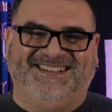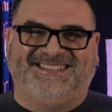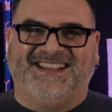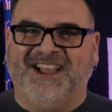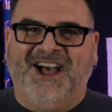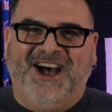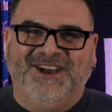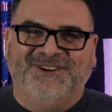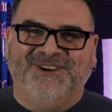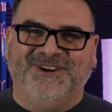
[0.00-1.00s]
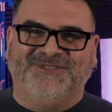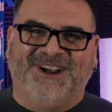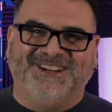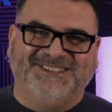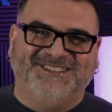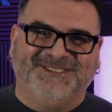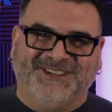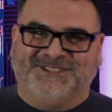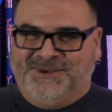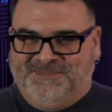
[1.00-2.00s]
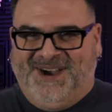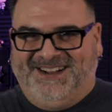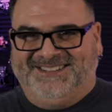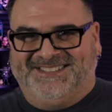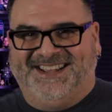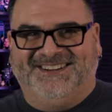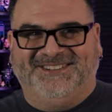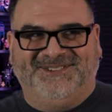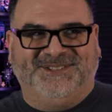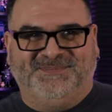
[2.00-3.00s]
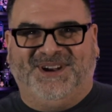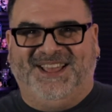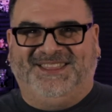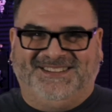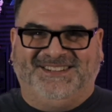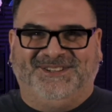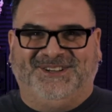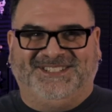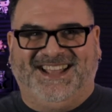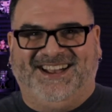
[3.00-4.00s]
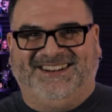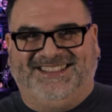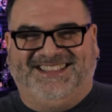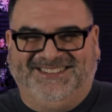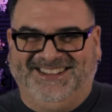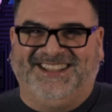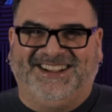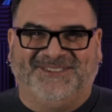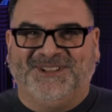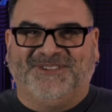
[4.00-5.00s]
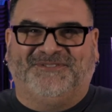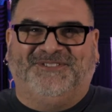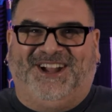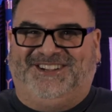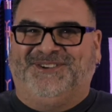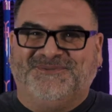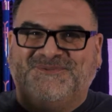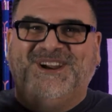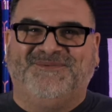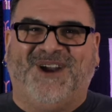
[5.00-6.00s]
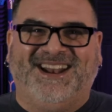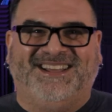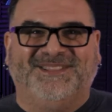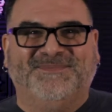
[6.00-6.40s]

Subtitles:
It's like, I don't know if I could do this, Miles said under his breath as he looked down at the, like, what the fuck? You're rewriting the